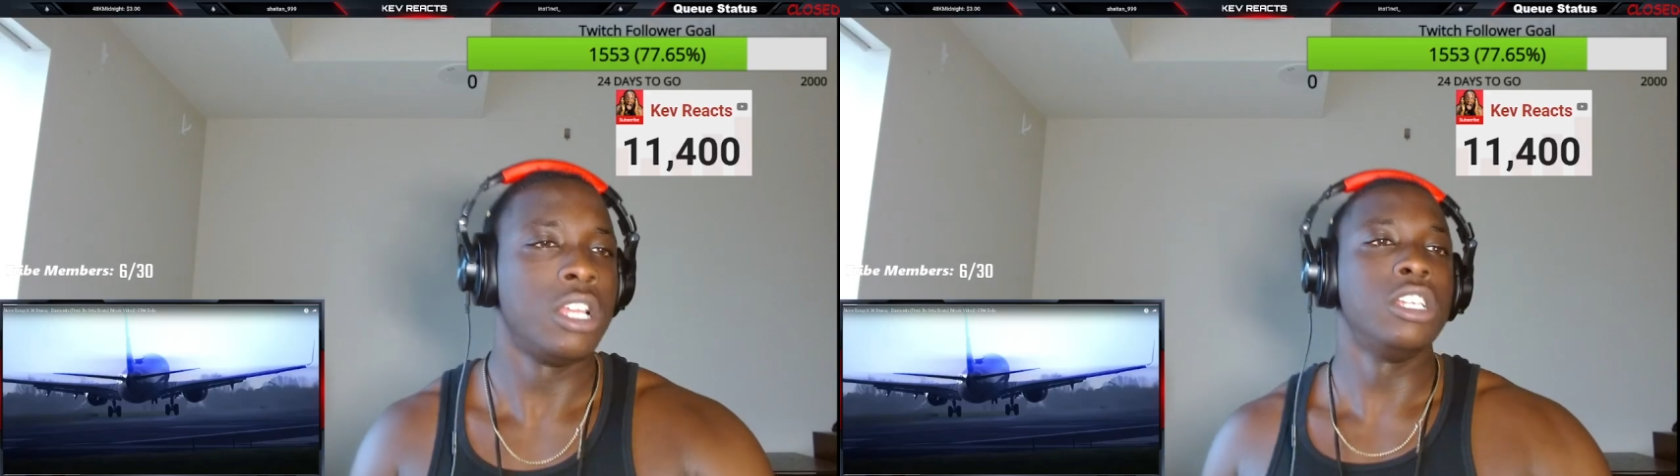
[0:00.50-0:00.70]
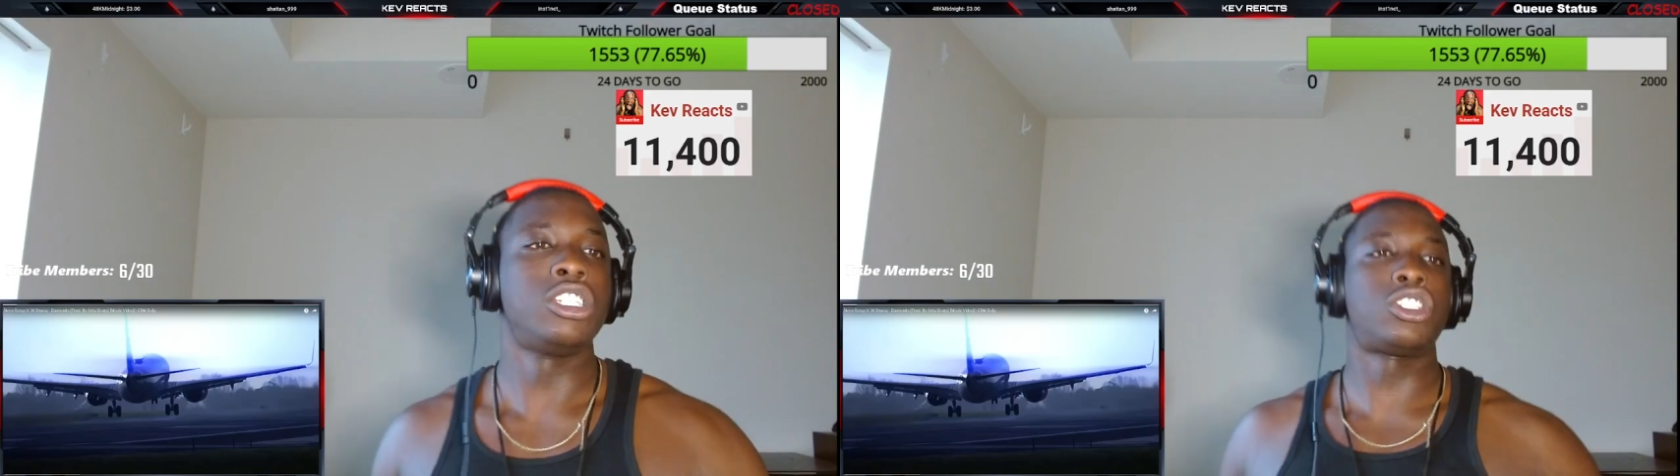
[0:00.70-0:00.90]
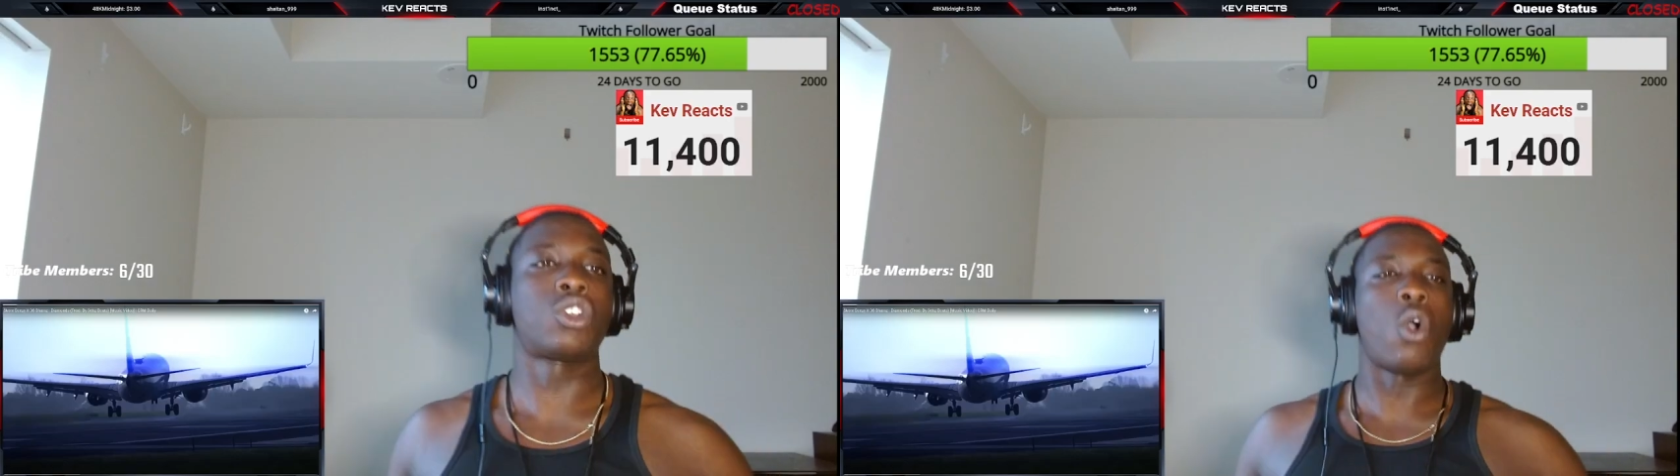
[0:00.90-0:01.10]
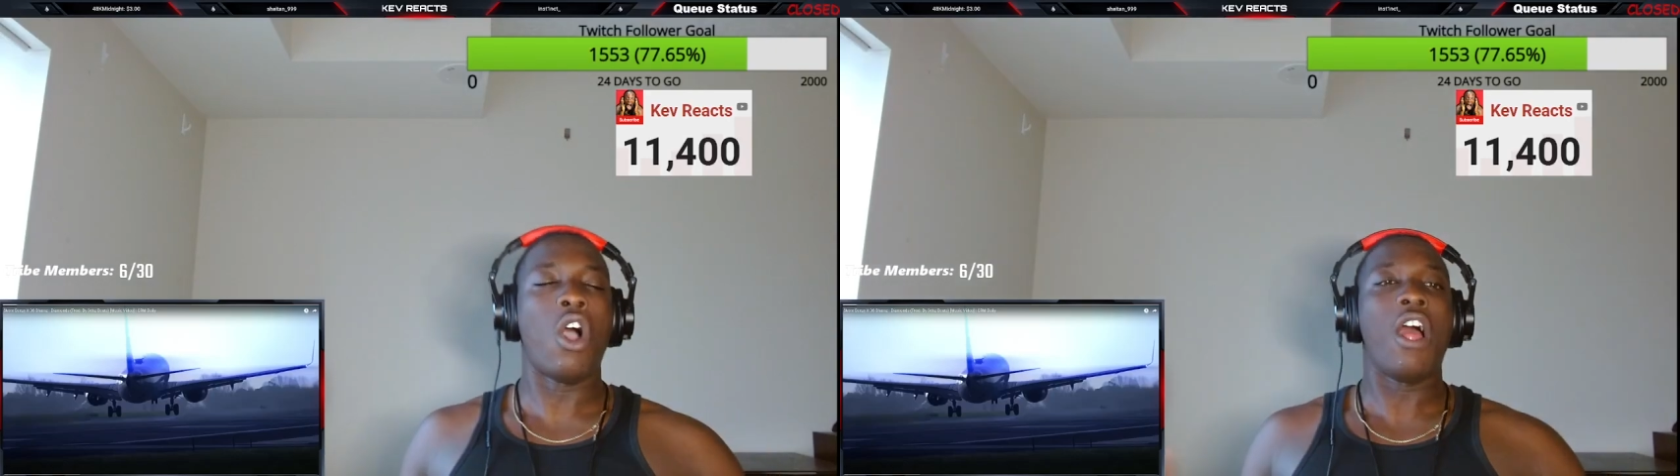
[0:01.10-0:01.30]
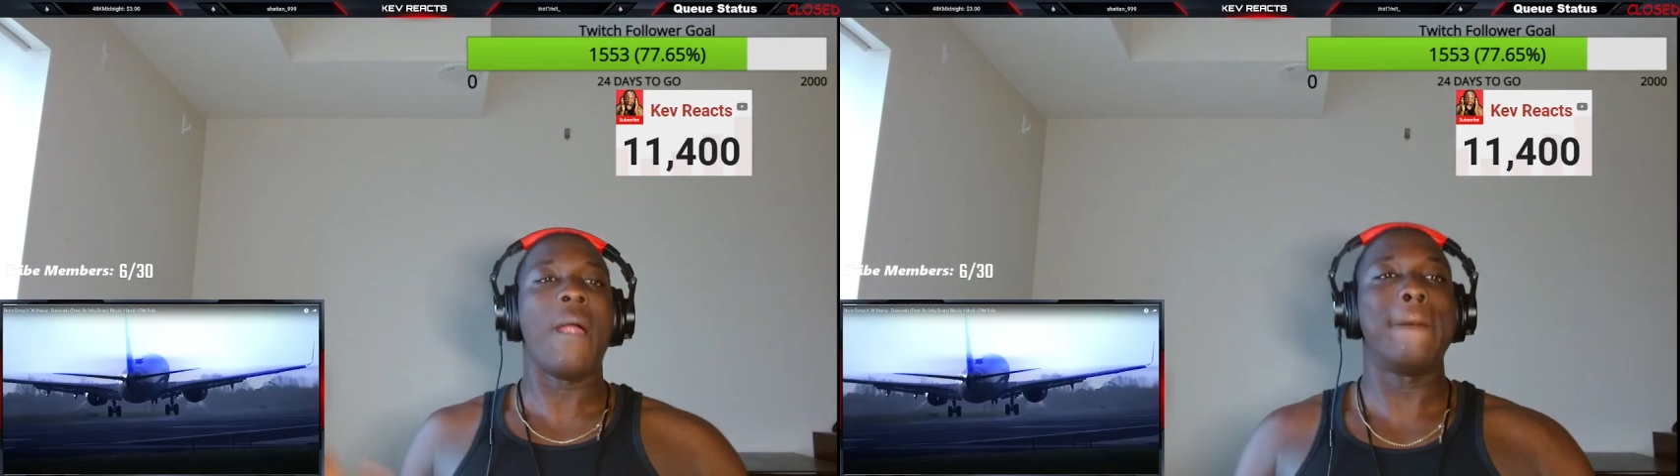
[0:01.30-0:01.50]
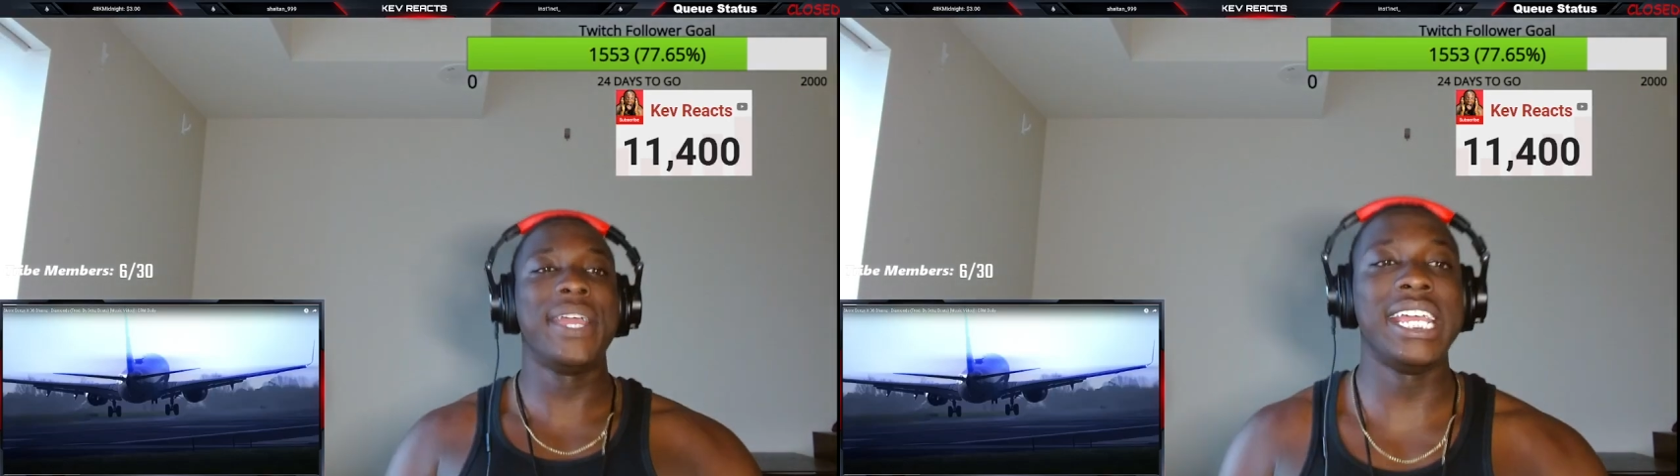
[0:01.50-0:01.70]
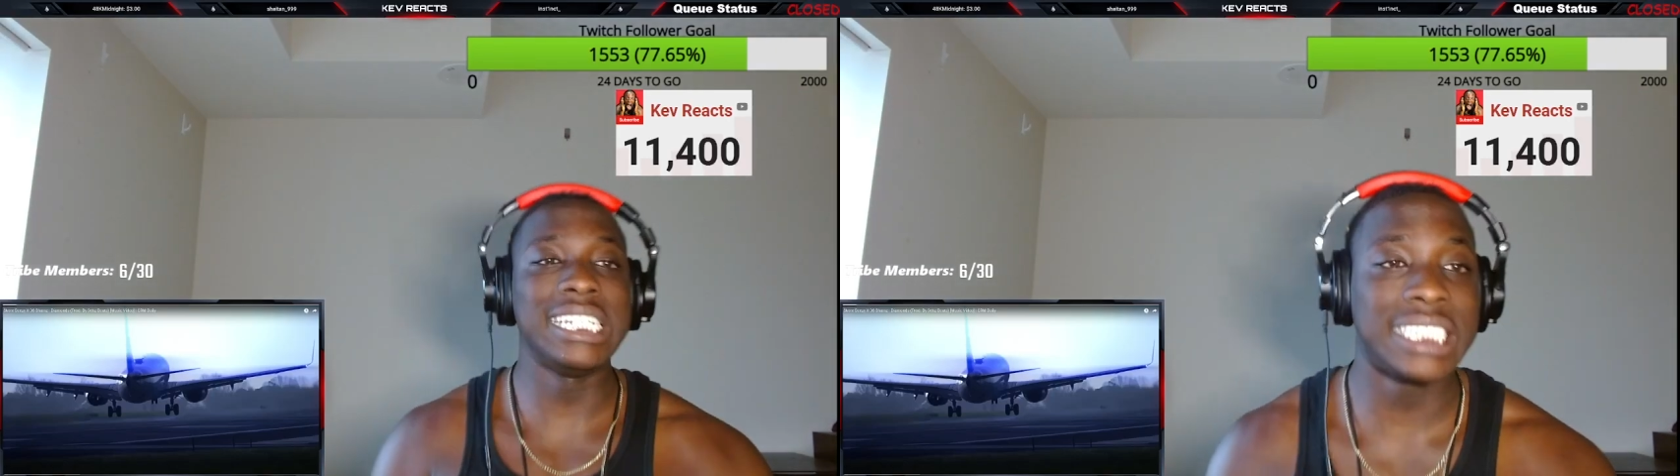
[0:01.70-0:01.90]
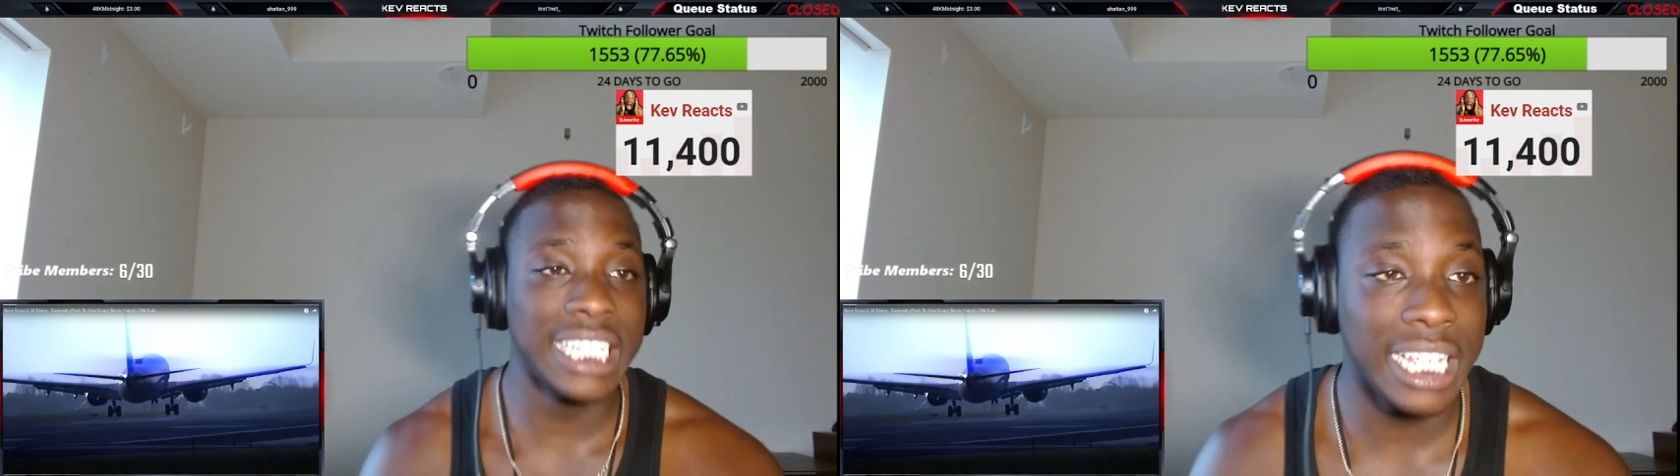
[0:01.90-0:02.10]
Skore
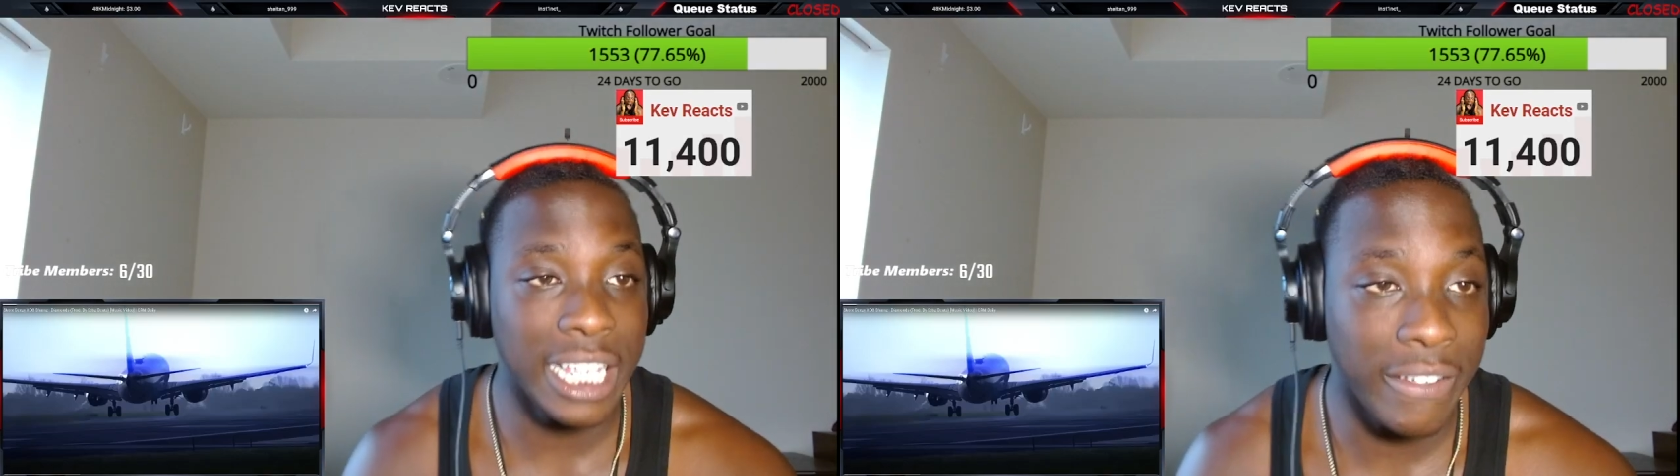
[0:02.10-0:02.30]
Beezy,